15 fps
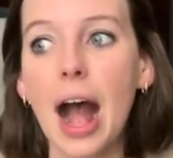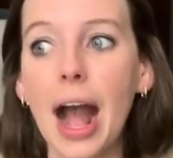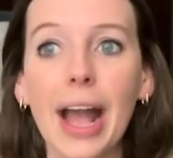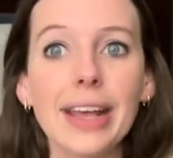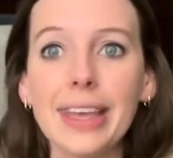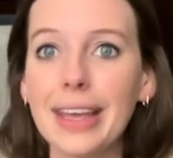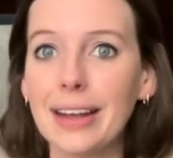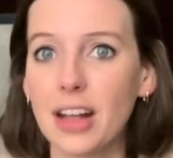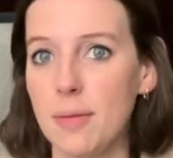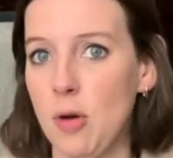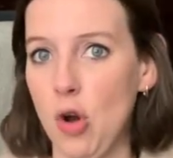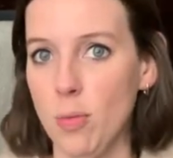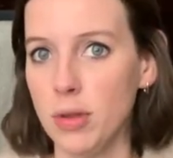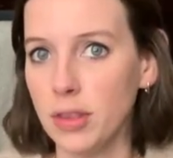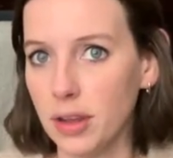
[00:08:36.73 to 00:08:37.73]
I can't come
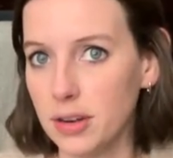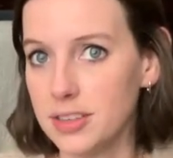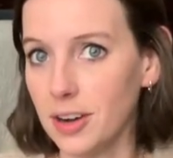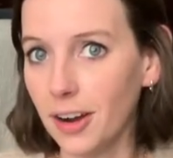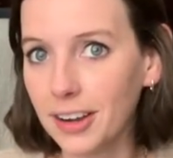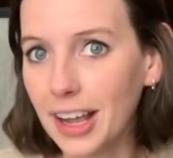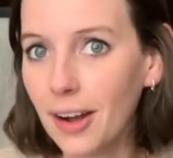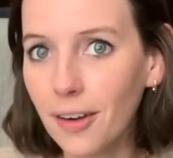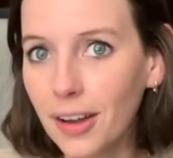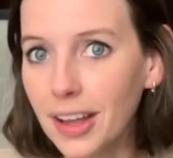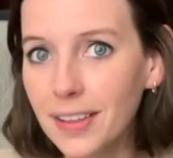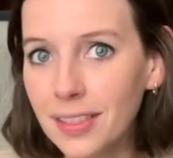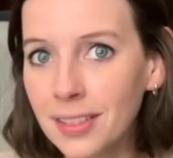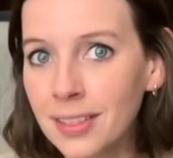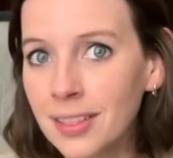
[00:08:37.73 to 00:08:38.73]
home and let a dog out
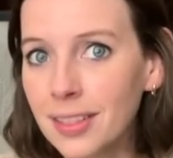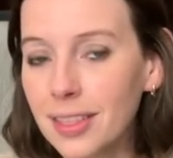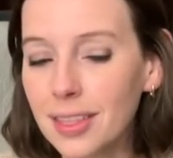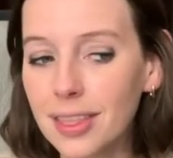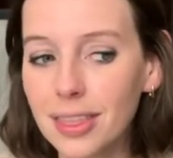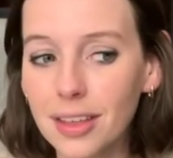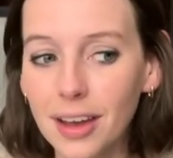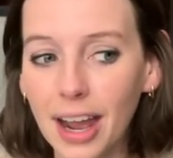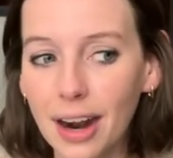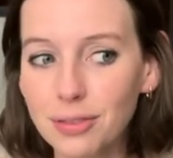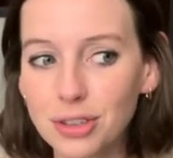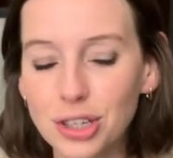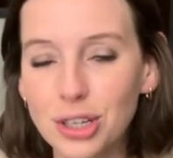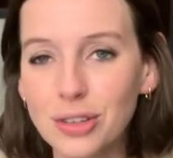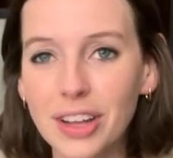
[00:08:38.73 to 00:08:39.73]
in the
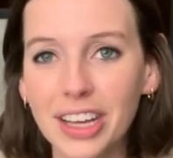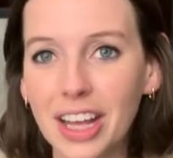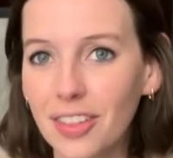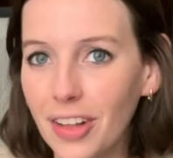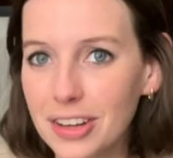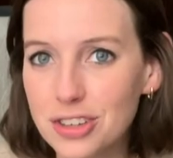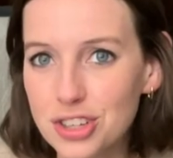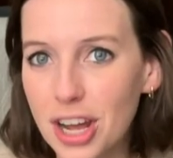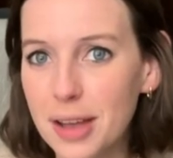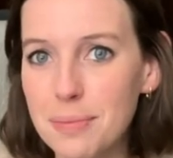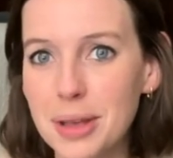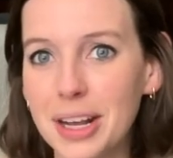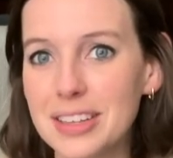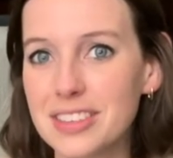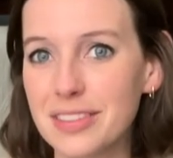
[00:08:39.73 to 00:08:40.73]
afternoon, like at lunchtime,
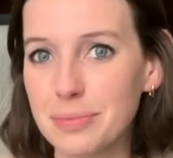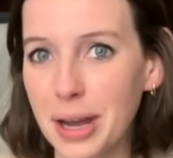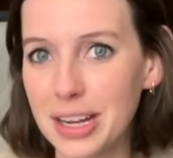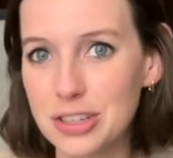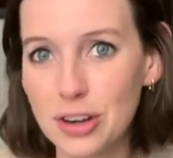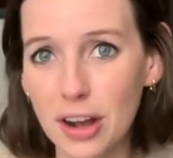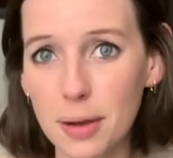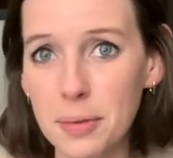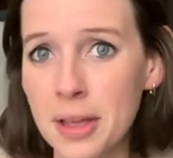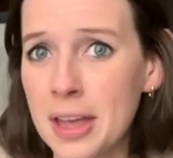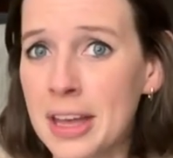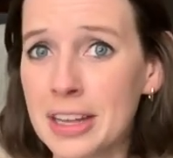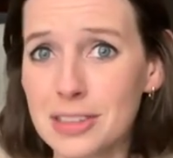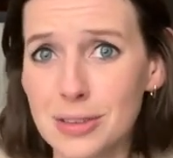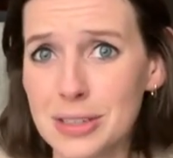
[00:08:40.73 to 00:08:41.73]
because of my job.
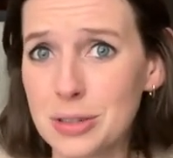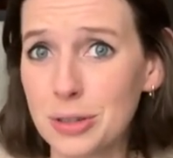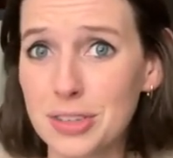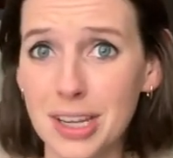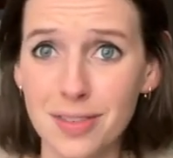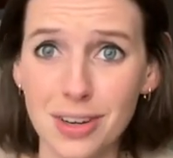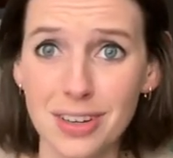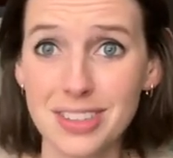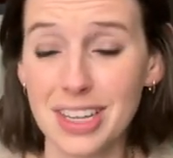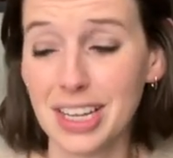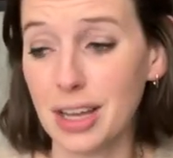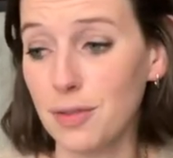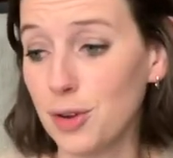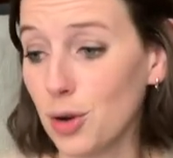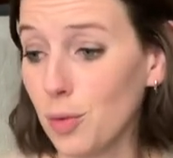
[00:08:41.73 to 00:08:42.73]
So I told David, I was like,
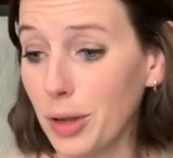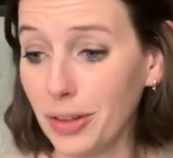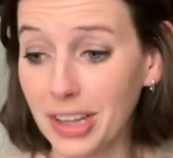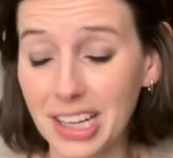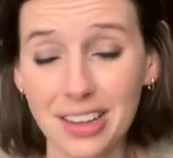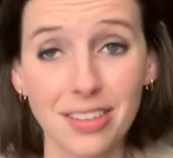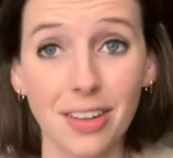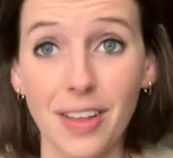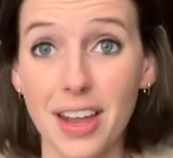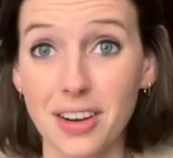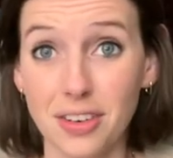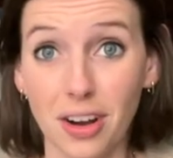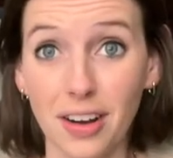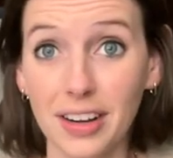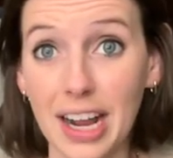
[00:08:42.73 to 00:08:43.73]
if you're willing to let a
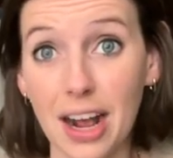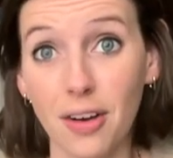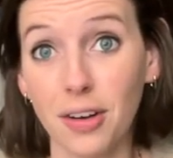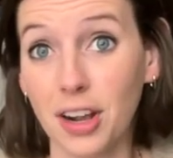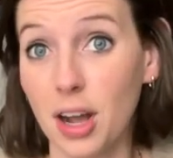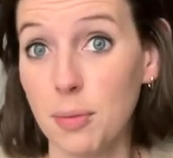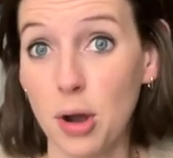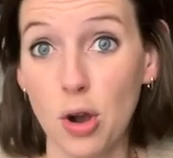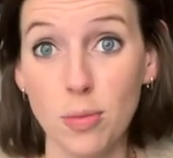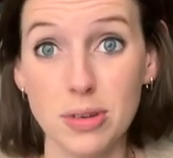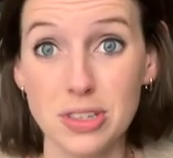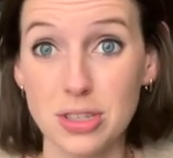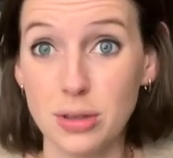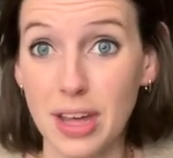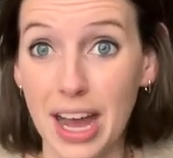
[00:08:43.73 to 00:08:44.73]
dog out and come home
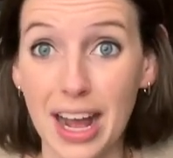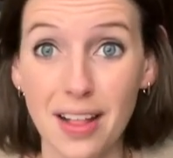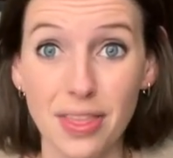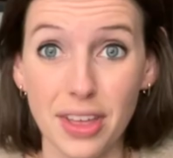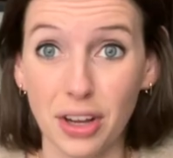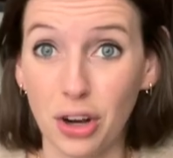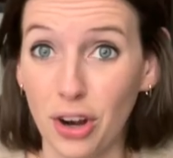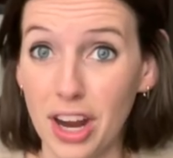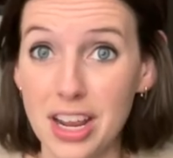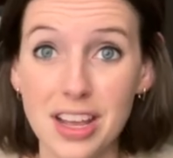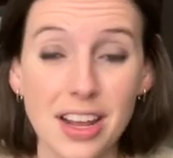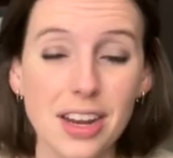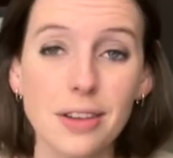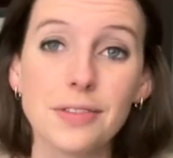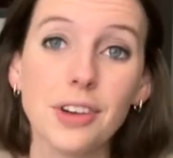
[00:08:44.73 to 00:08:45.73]
and do that, then great.
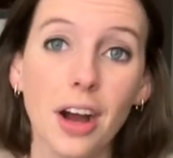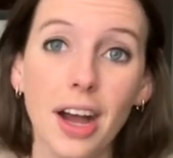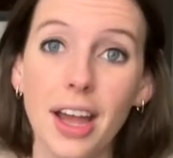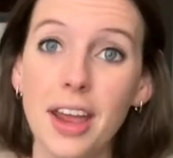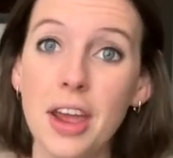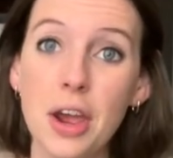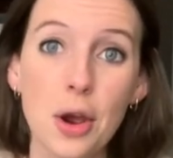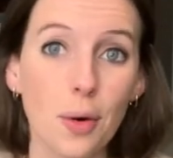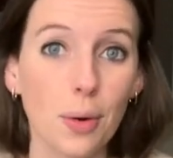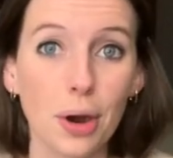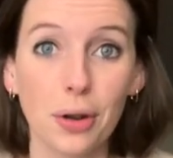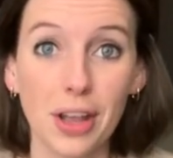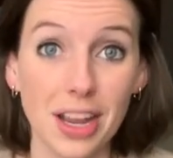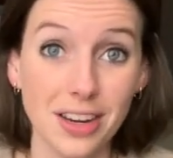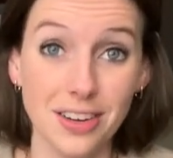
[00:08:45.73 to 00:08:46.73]
And if not, we're
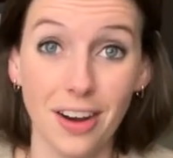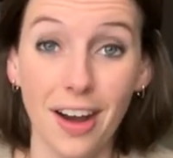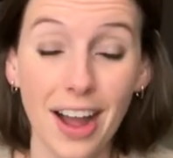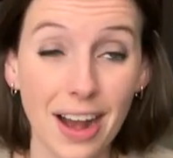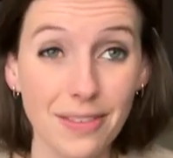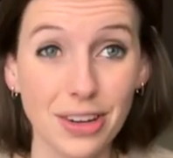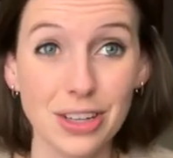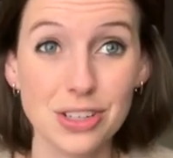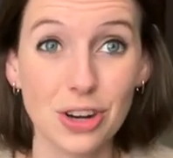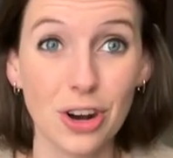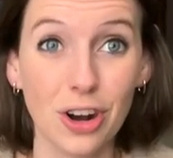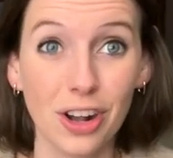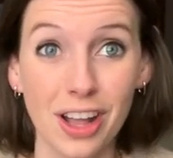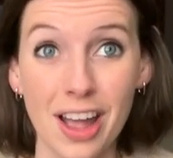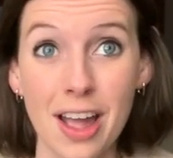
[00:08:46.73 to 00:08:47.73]
okay not having a
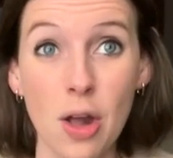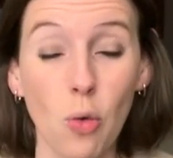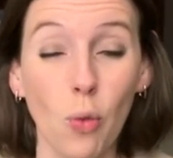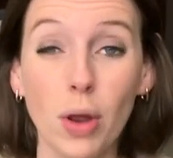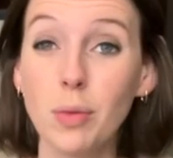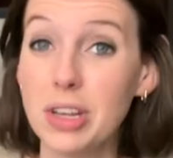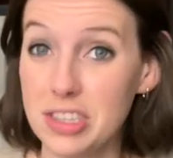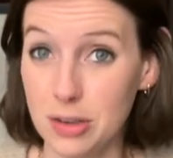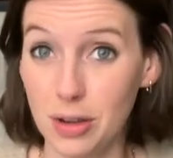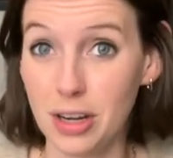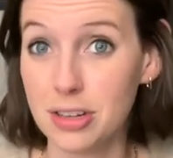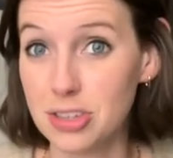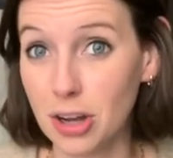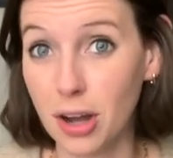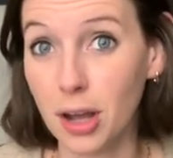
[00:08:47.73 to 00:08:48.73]
dog. When we do get
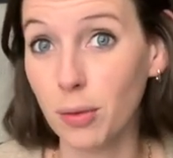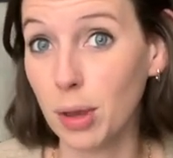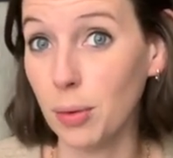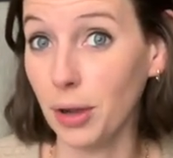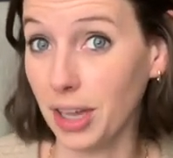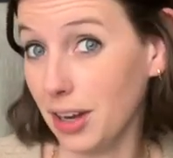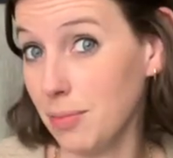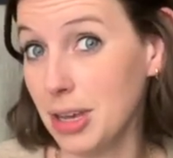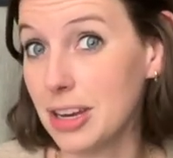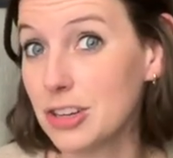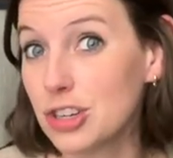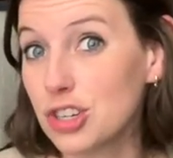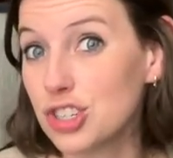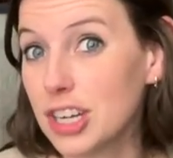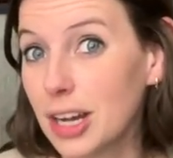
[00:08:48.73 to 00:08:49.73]
a dog, we will get a
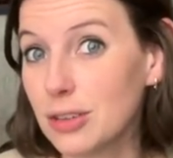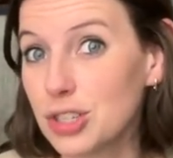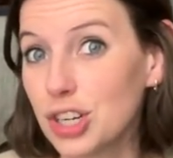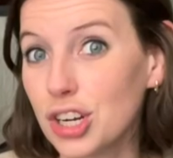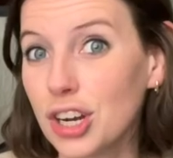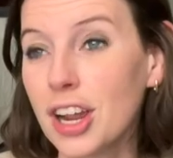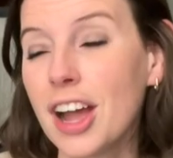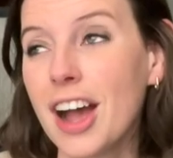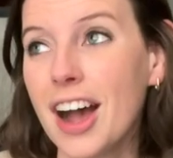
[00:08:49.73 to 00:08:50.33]
miniature schnauzer.